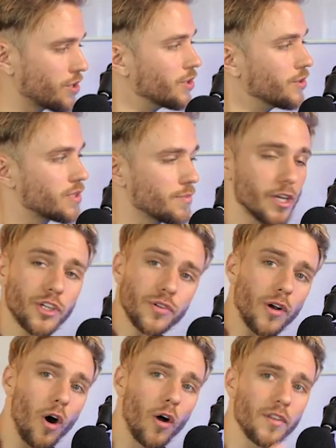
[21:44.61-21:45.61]
do to make sure
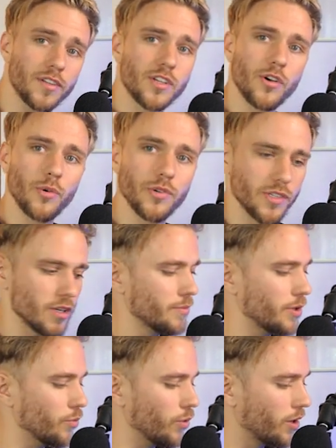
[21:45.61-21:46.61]
that all this code is going to
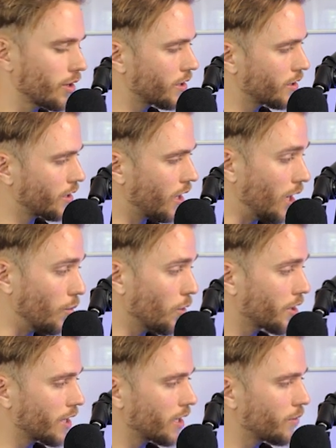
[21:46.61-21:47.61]
be
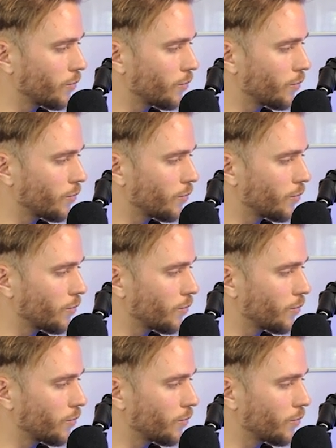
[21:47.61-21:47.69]
working,